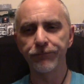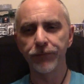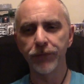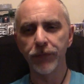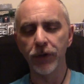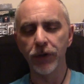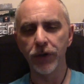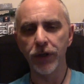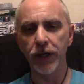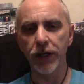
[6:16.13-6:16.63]

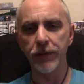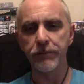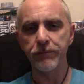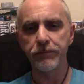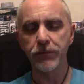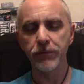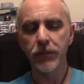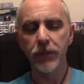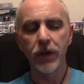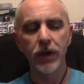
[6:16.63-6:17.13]
Okay.
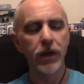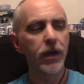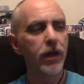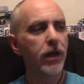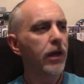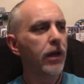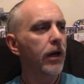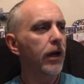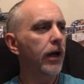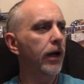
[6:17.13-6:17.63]

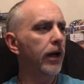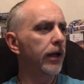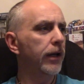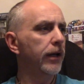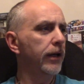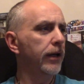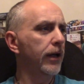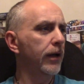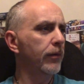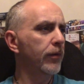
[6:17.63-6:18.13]

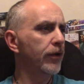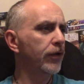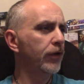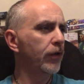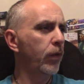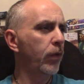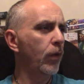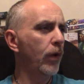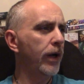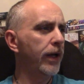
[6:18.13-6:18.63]
Number
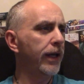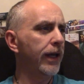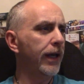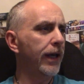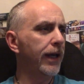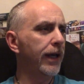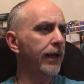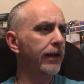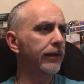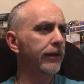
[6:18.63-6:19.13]

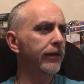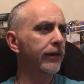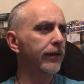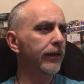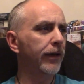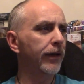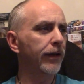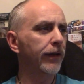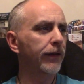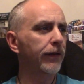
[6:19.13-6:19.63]
28.
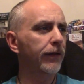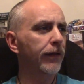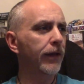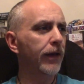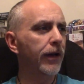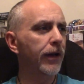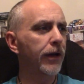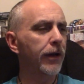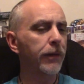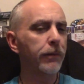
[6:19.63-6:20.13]

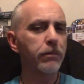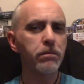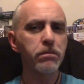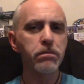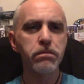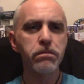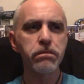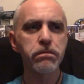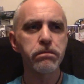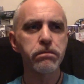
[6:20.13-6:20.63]
Number
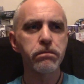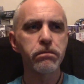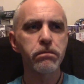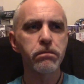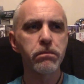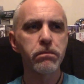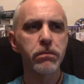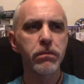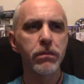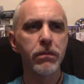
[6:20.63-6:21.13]

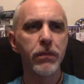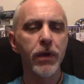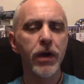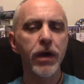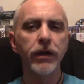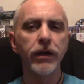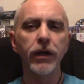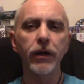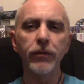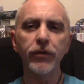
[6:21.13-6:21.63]

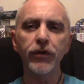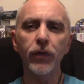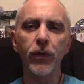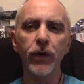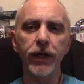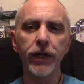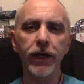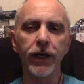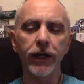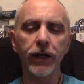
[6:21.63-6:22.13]

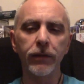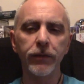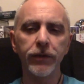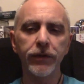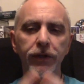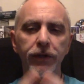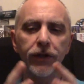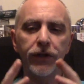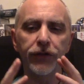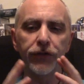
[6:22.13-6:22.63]
28. I'm going
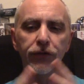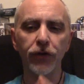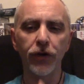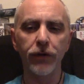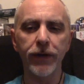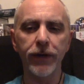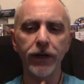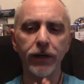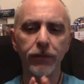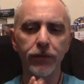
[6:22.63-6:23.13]
to tell you a story
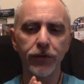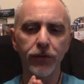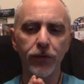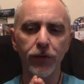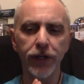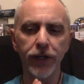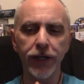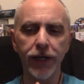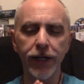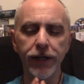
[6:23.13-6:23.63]
about number
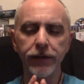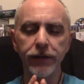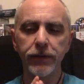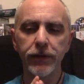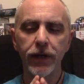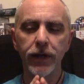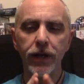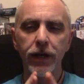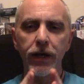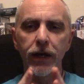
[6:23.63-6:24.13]
28.
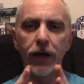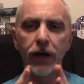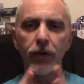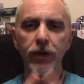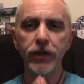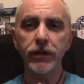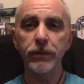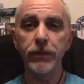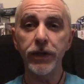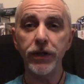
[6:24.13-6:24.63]
I
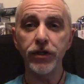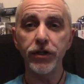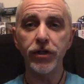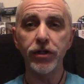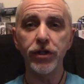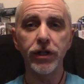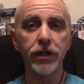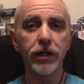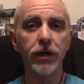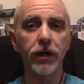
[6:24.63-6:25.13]
went to
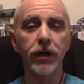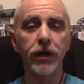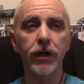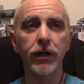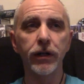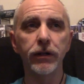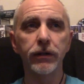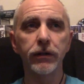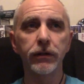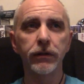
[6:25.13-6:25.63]
BGG
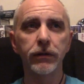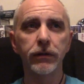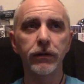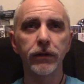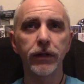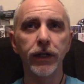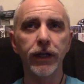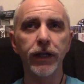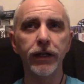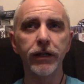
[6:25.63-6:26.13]
Con.
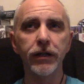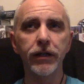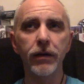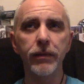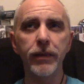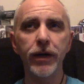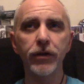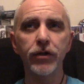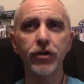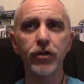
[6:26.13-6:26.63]
It had
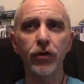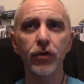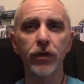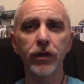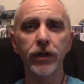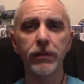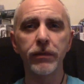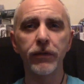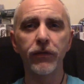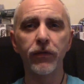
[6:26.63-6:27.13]
come out
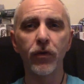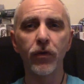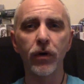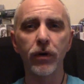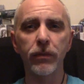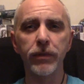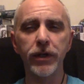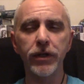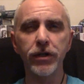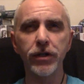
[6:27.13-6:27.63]
shortly before
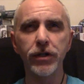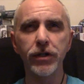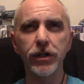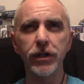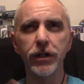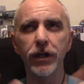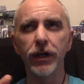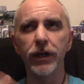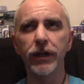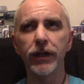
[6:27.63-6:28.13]
BGG
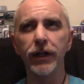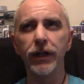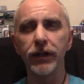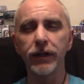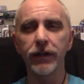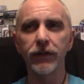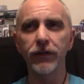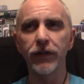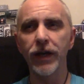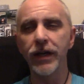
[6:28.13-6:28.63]
Con, not
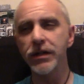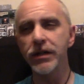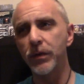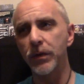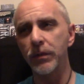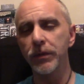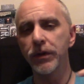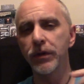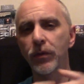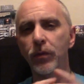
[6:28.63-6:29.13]
this last
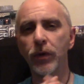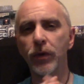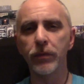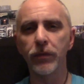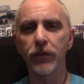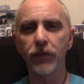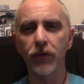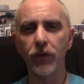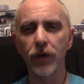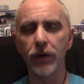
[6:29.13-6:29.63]
one, but the one
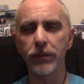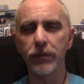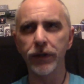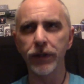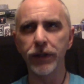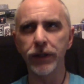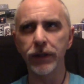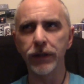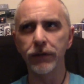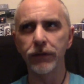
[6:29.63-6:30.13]
before, I
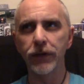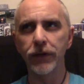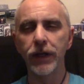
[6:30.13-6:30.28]
believe.